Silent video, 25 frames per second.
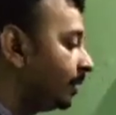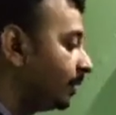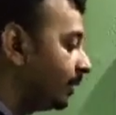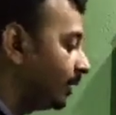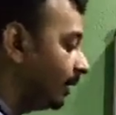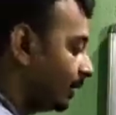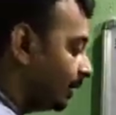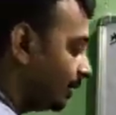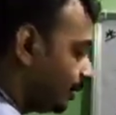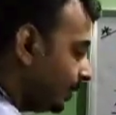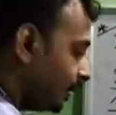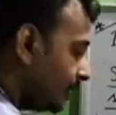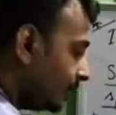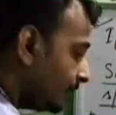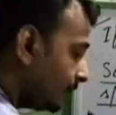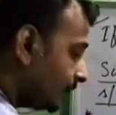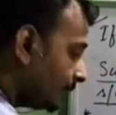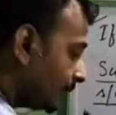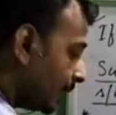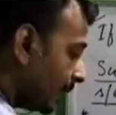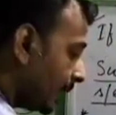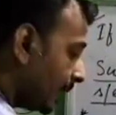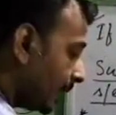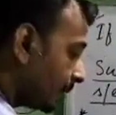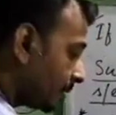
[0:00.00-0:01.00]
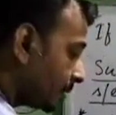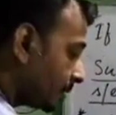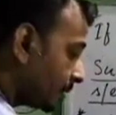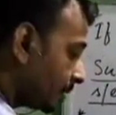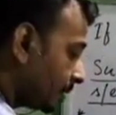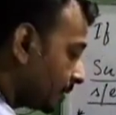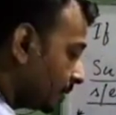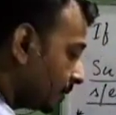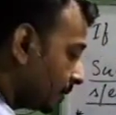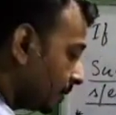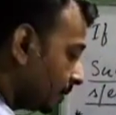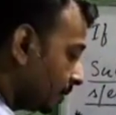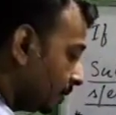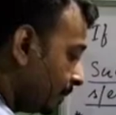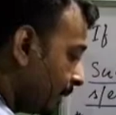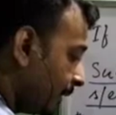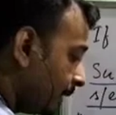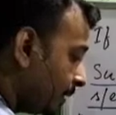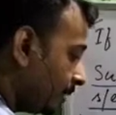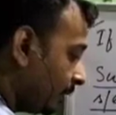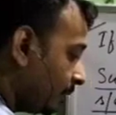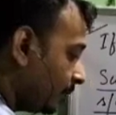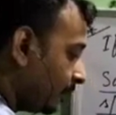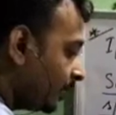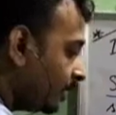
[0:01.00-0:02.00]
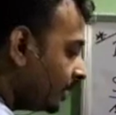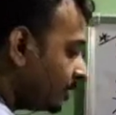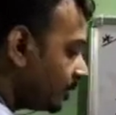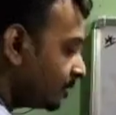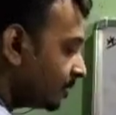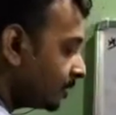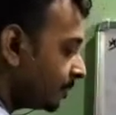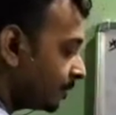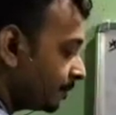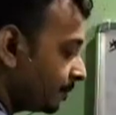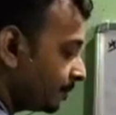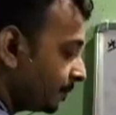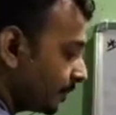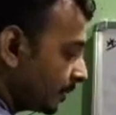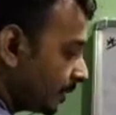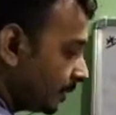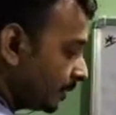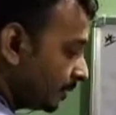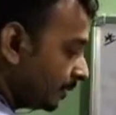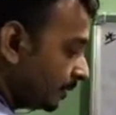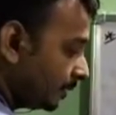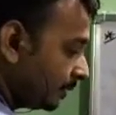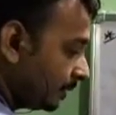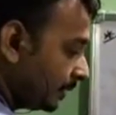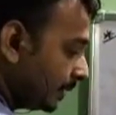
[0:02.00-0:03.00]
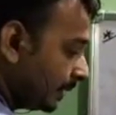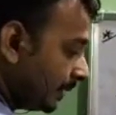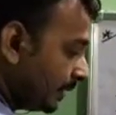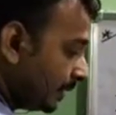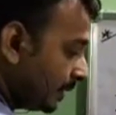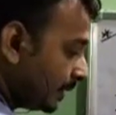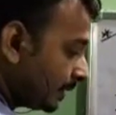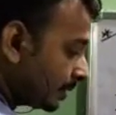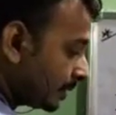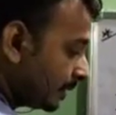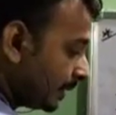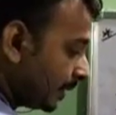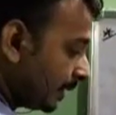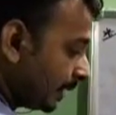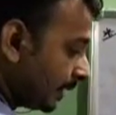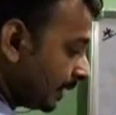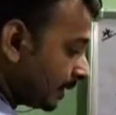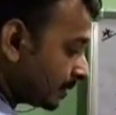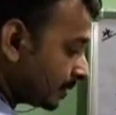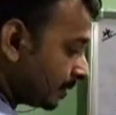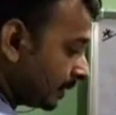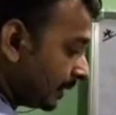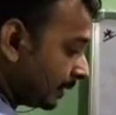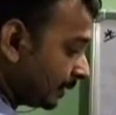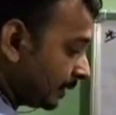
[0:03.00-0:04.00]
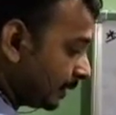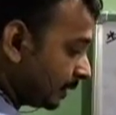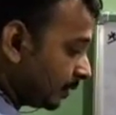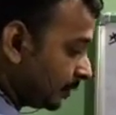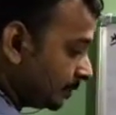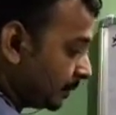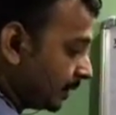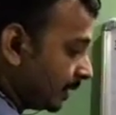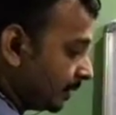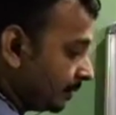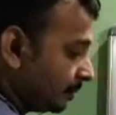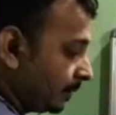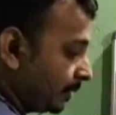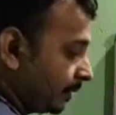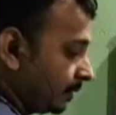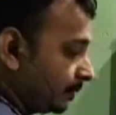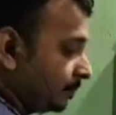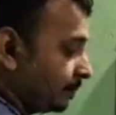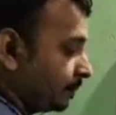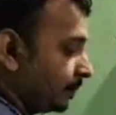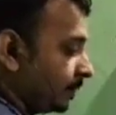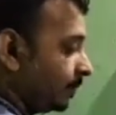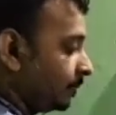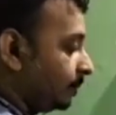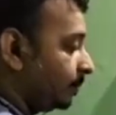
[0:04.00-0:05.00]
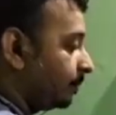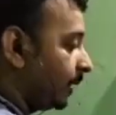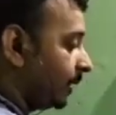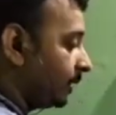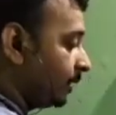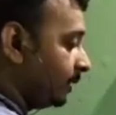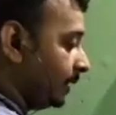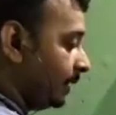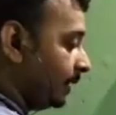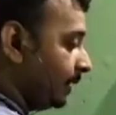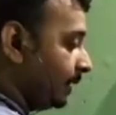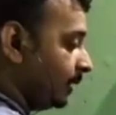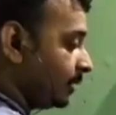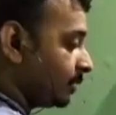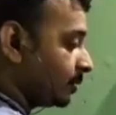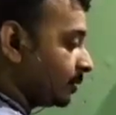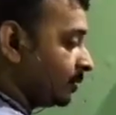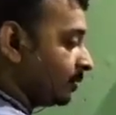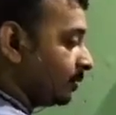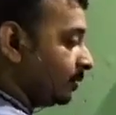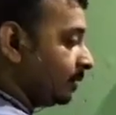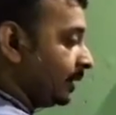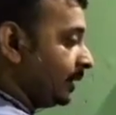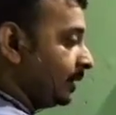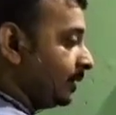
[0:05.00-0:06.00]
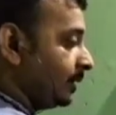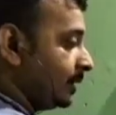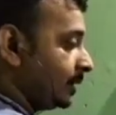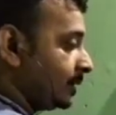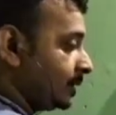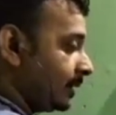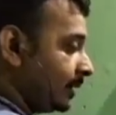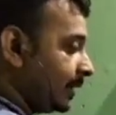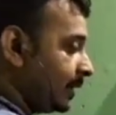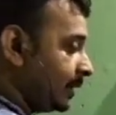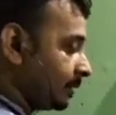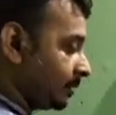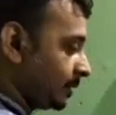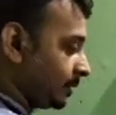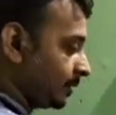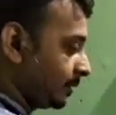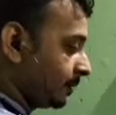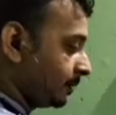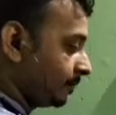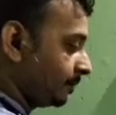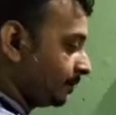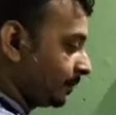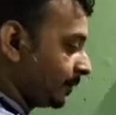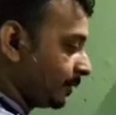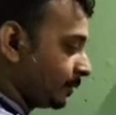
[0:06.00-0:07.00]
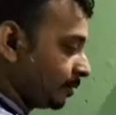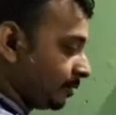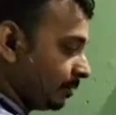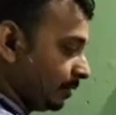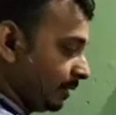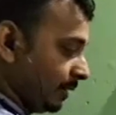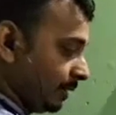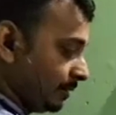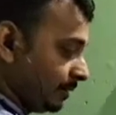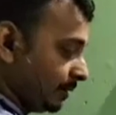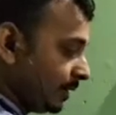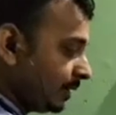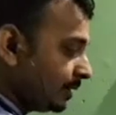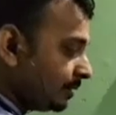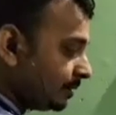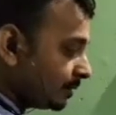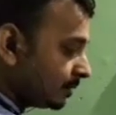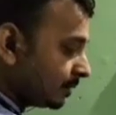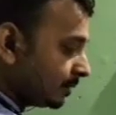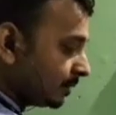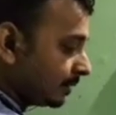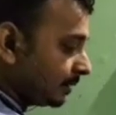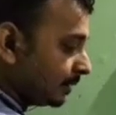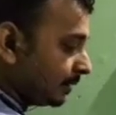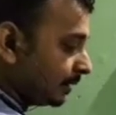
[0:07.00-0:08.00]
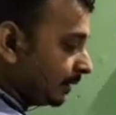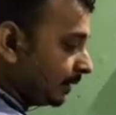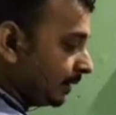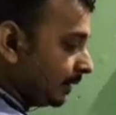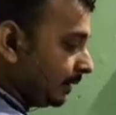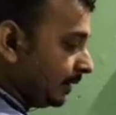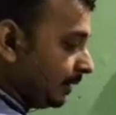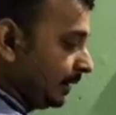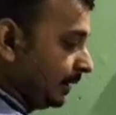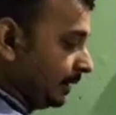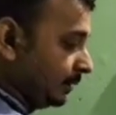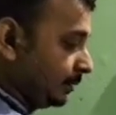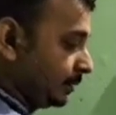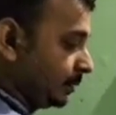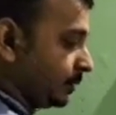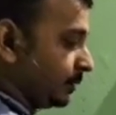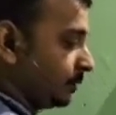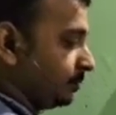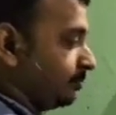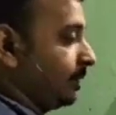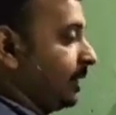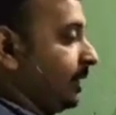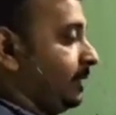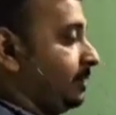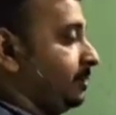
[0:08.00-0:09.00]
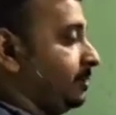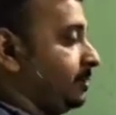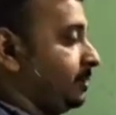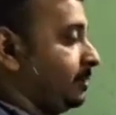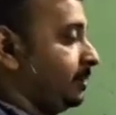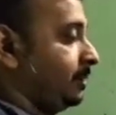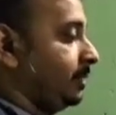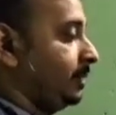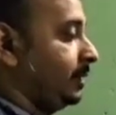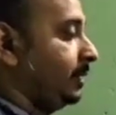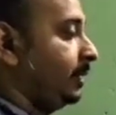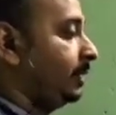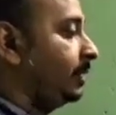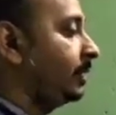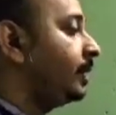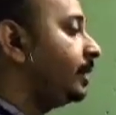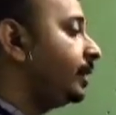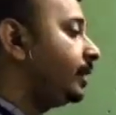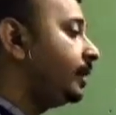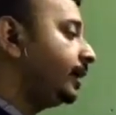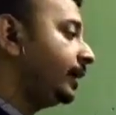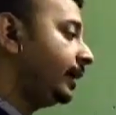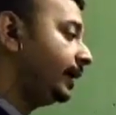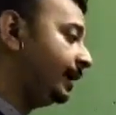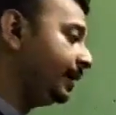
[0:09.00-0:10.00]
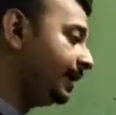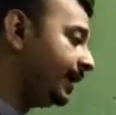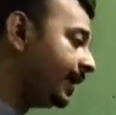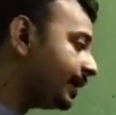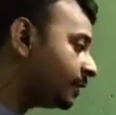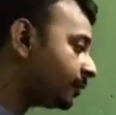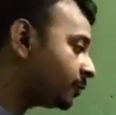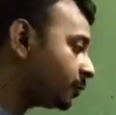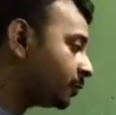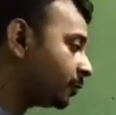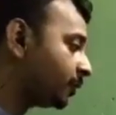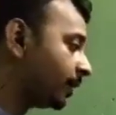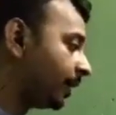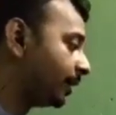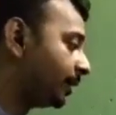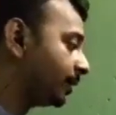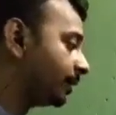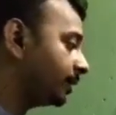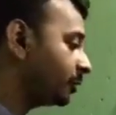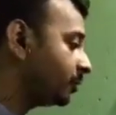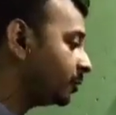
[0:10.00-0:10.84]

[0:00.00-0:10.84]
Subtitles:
Here is S because T is the last letter of the verb, but T is not in this list. So this is eats rice. Next one.